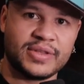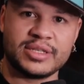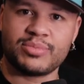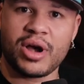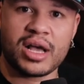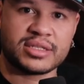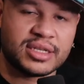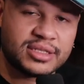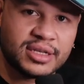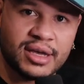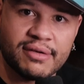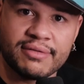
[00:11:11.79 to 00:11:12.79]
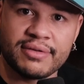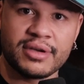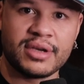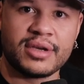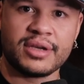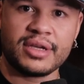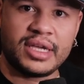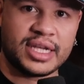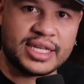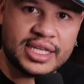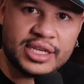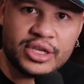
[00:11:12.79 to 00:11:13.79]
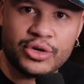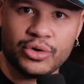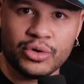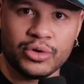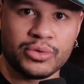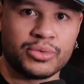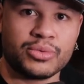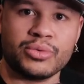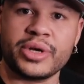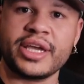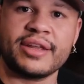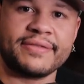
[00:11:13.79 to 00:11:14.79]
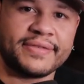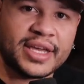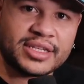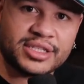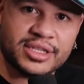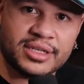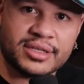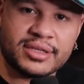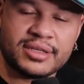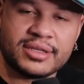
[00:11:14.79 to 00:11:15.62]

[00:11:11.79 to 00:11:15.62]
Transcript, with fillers: This process of continual reinvention